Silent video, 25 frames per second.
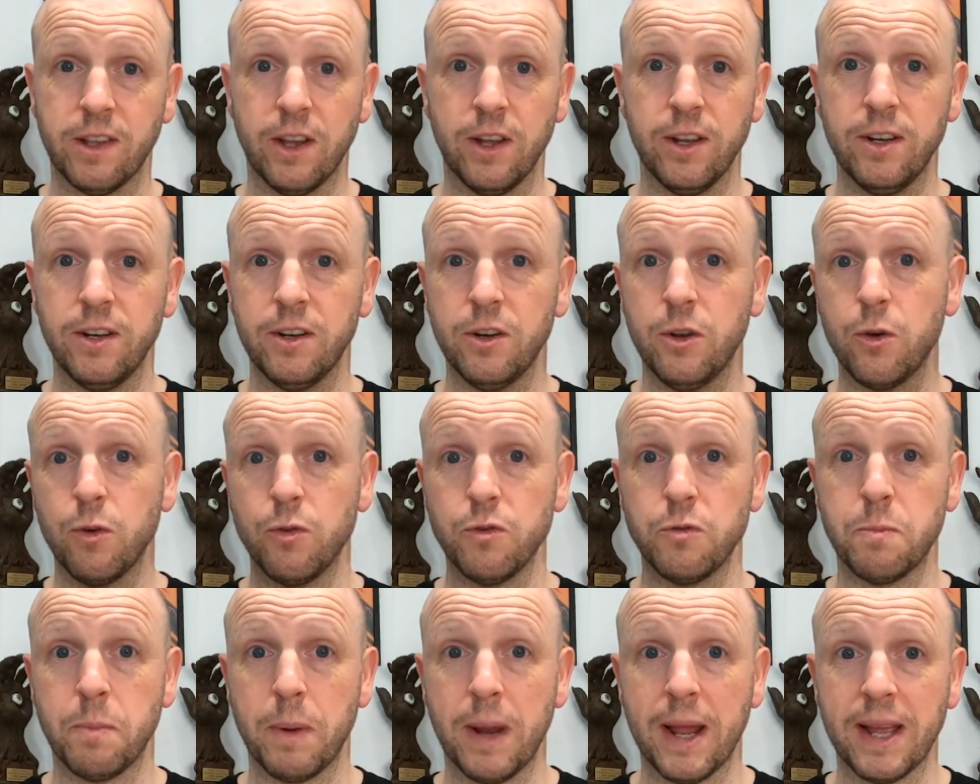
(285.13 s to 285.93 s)
out and
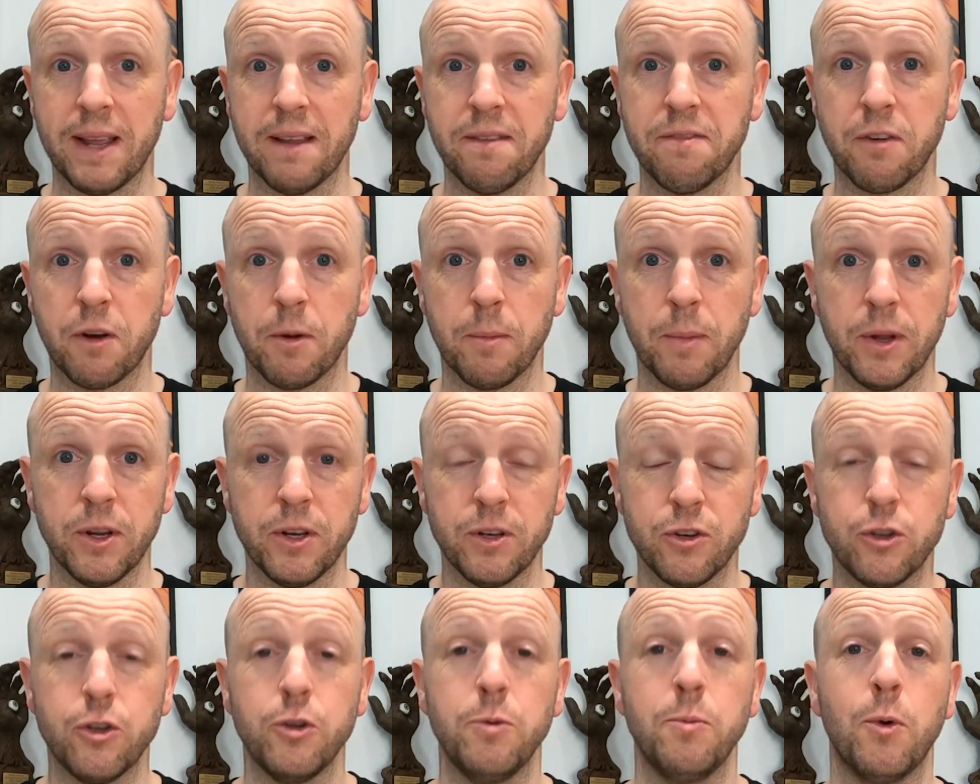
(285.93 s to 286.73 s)
goes blank for
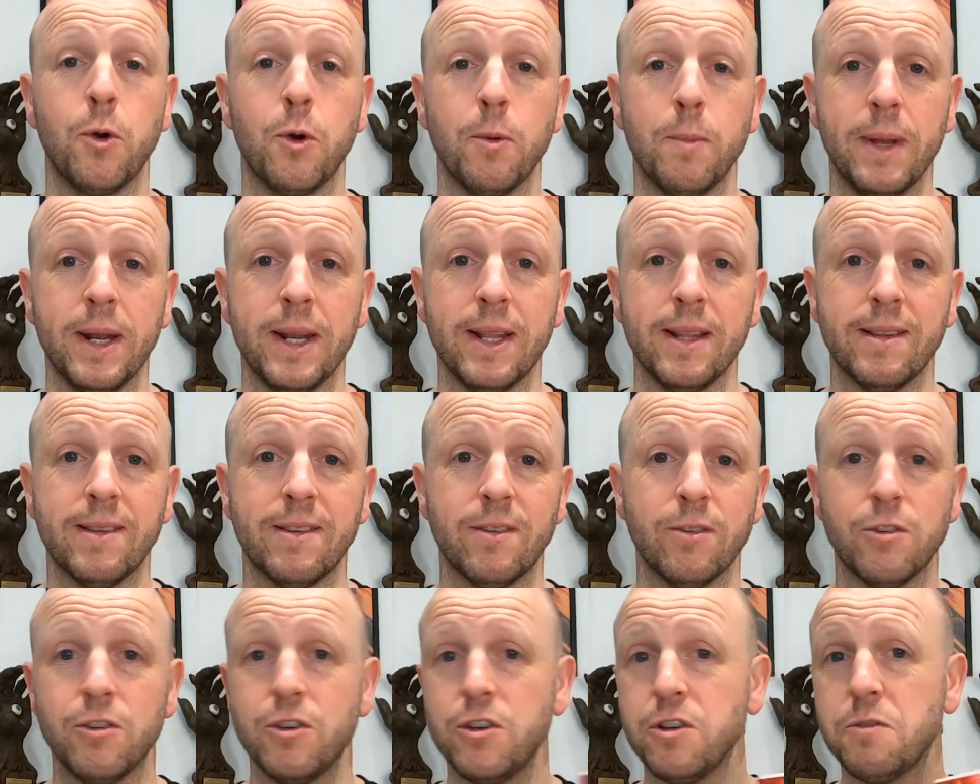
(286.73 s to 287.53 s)
about 2 more minutes.
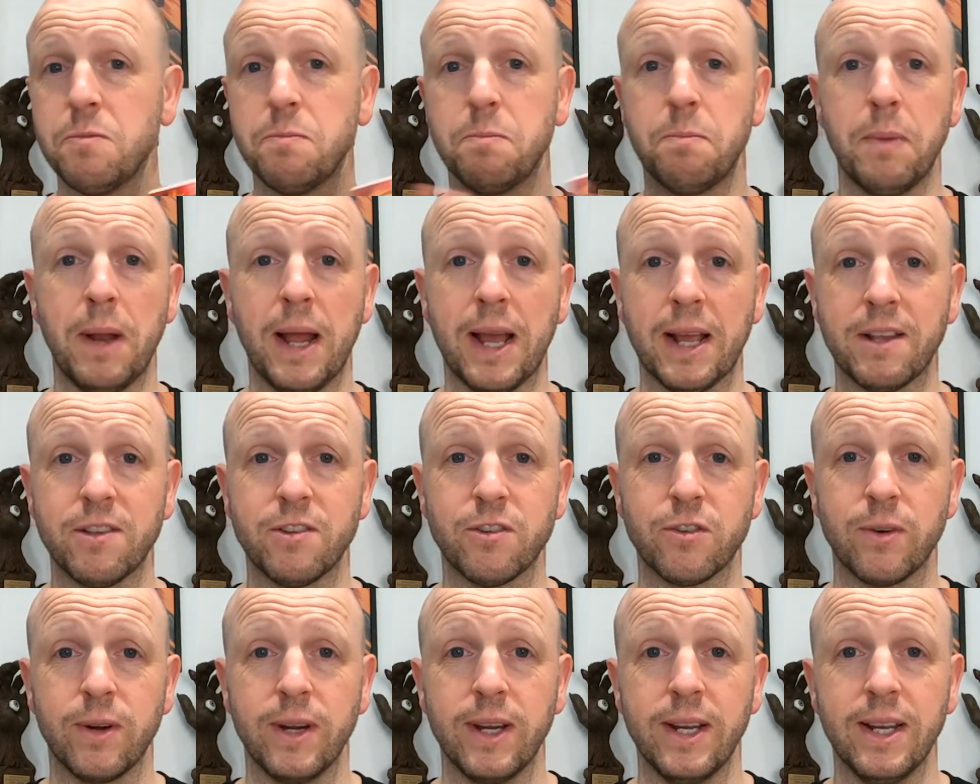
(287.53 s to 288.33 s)
So it's just black
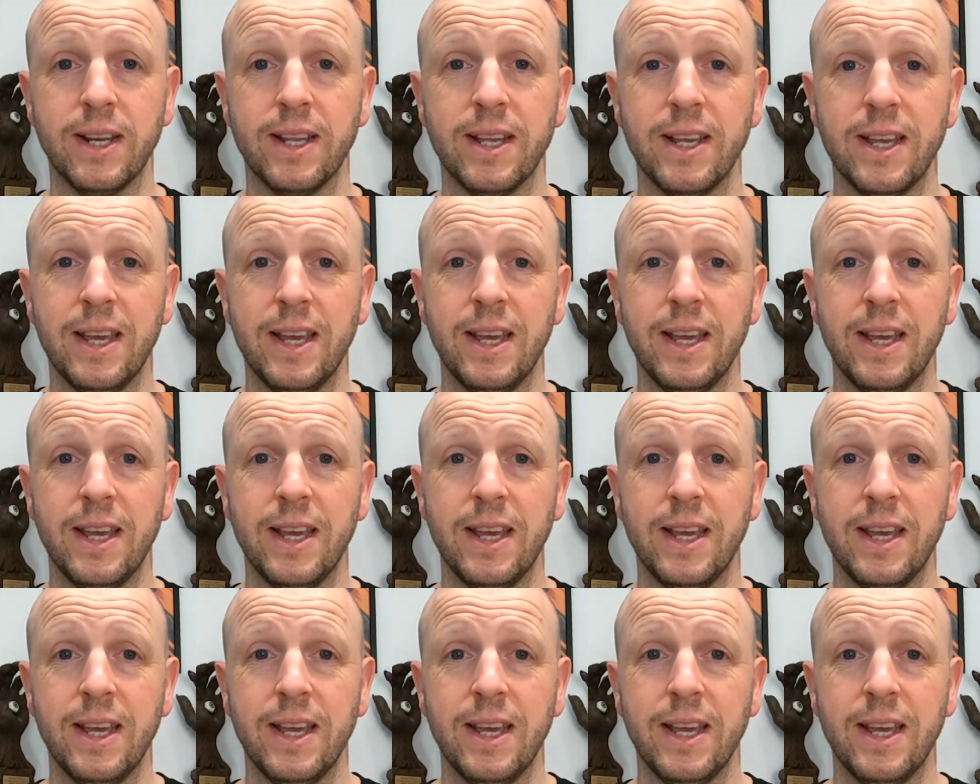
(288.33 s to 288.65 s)
screen.